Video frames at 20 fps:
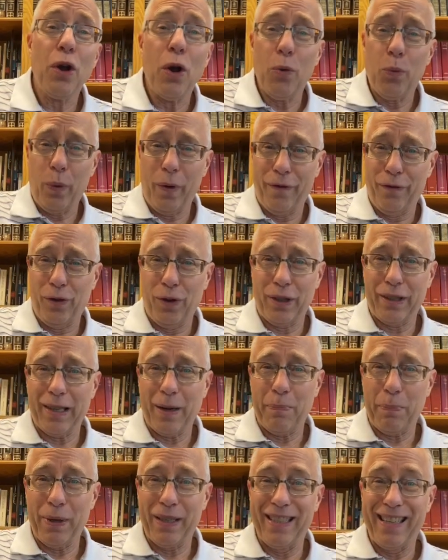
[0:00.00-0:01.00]
We've looked
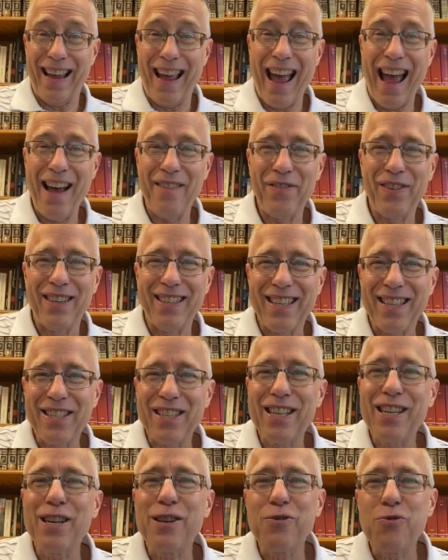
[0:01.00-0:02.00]
up into heaven to
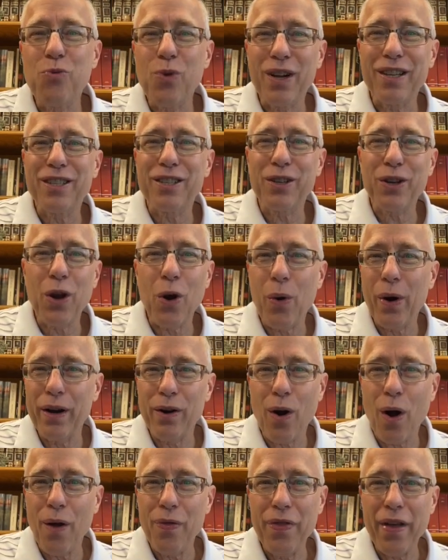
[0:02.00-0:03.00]
see what's going
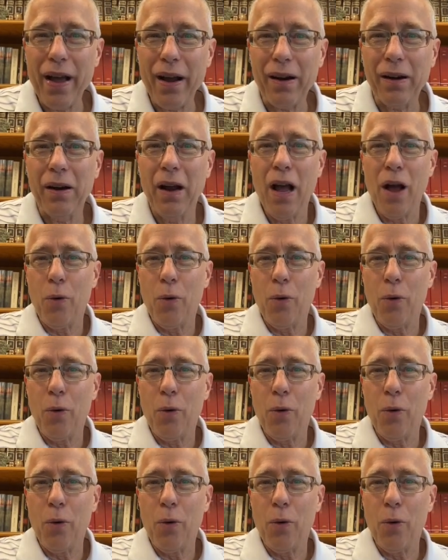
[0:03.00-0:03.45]
on there.